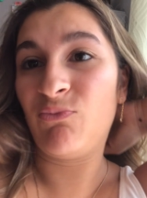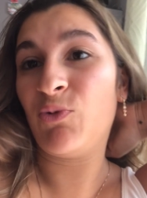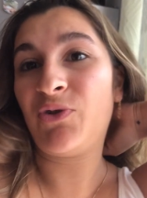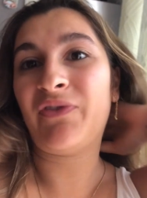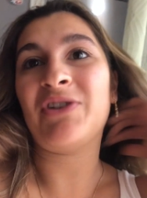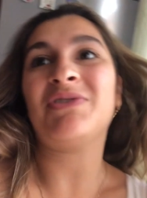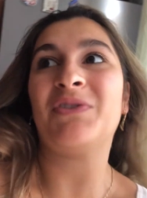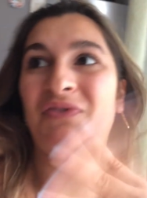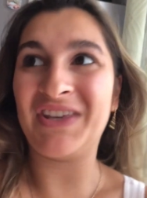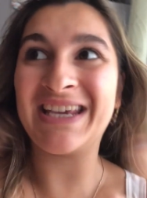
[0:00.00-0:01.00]
when you find
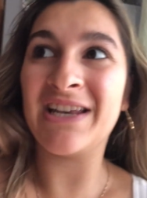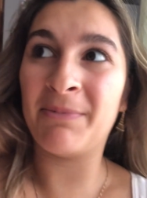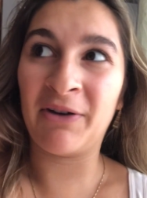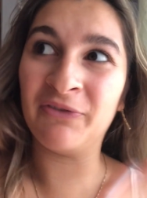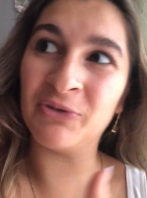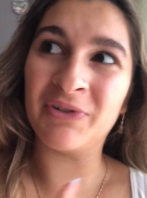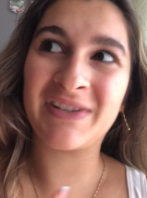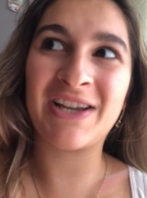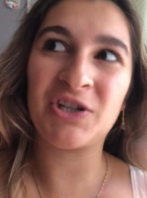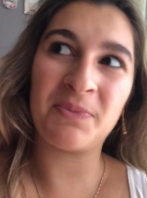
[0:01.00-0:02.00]
yourself thinking about food, it's
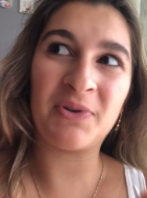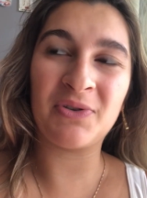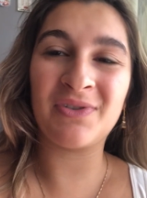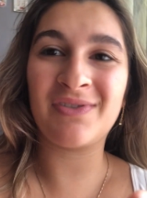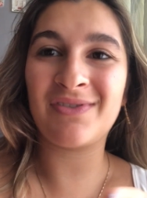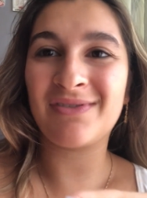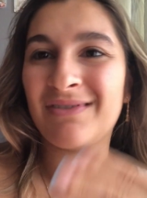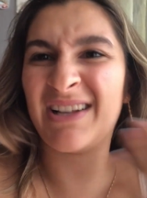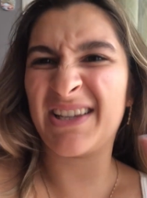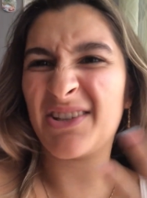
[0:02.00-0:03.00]
actually because
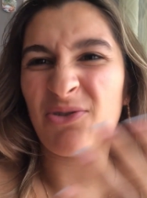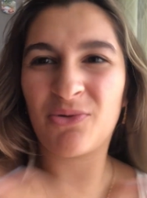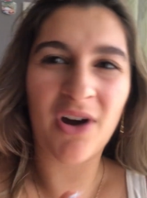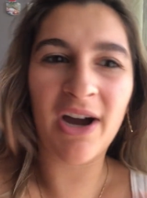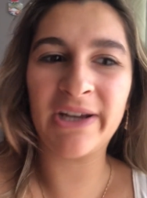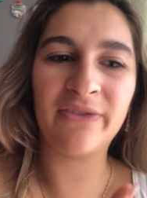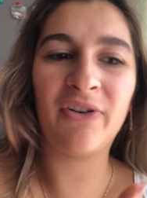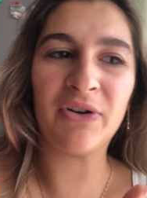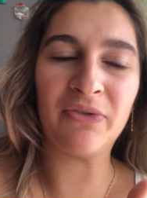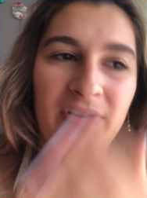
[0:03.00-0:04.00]
like you're kind of
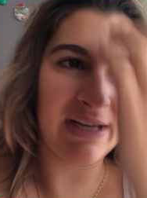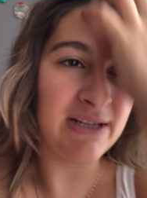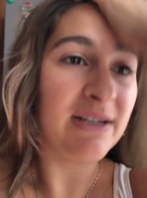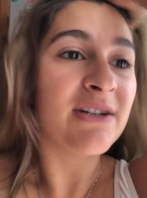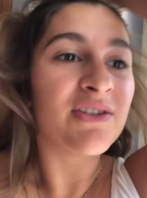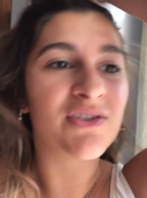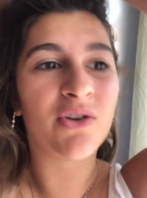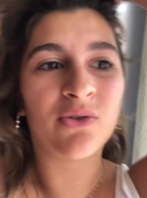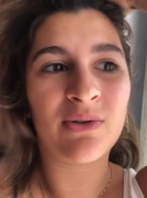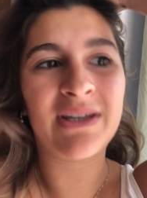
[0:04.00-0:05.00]
hungry.
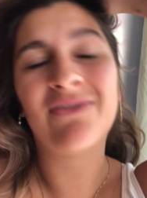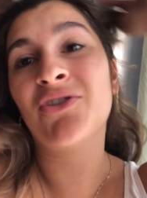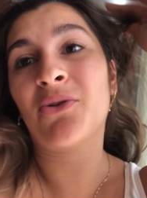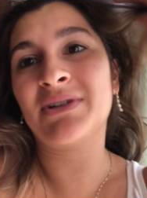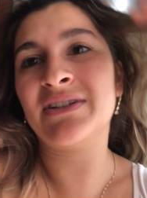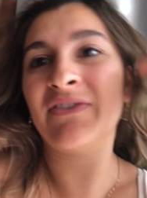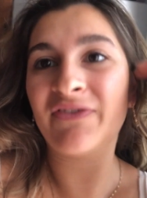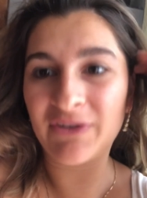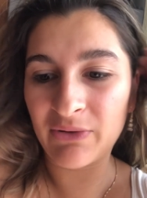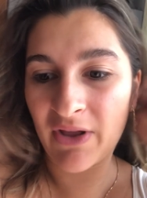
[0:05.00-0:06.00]
So even though I didn't
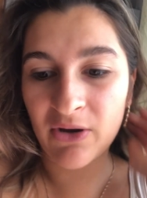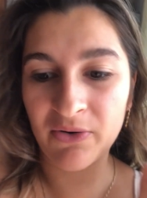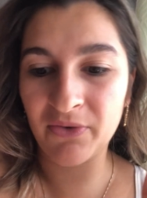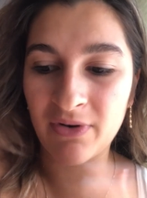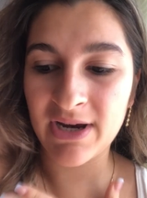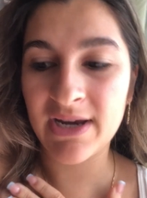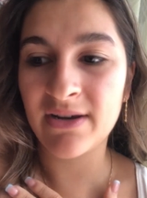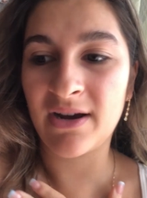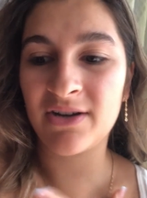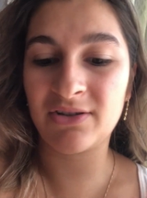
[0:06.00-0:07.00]
feel that hungry,
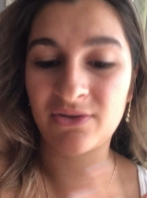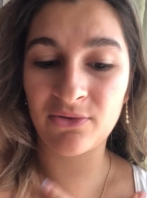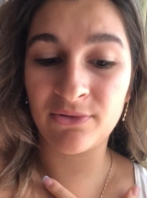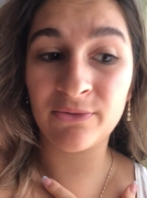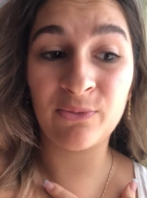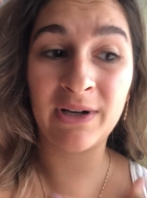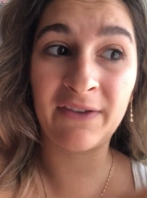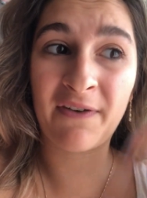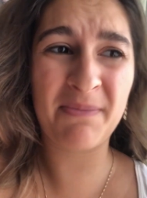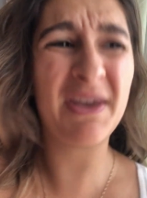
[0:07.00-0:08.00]
I just thought, well,
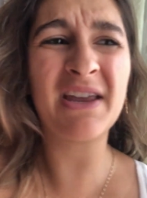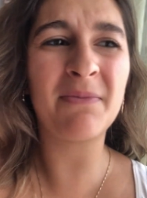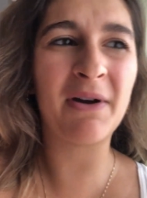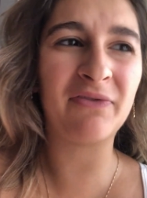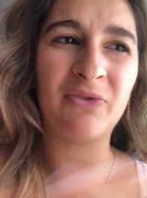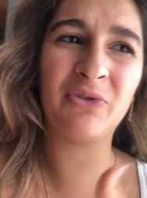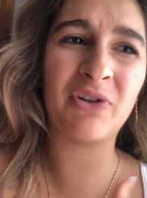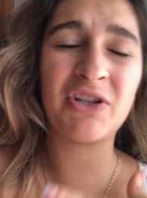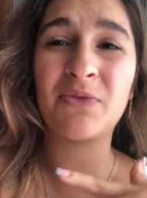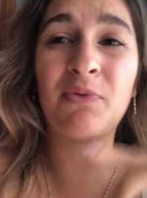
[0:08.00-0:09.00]
if I'm thinking about food,
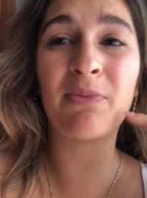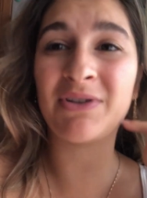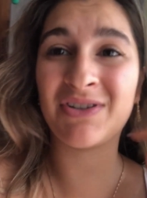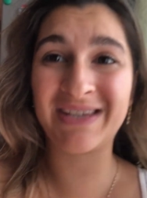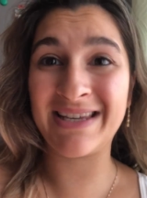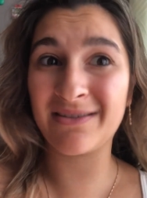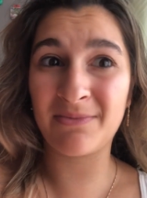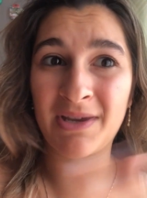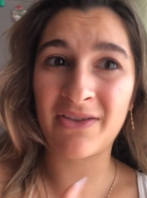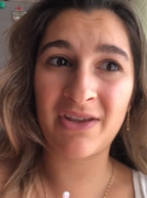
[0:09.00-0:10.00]
I should probably just eat
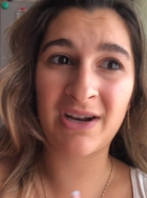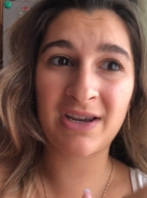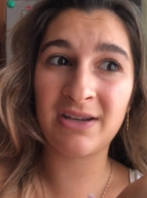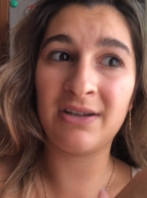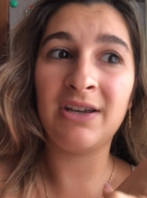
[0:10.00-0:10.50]
something and then I can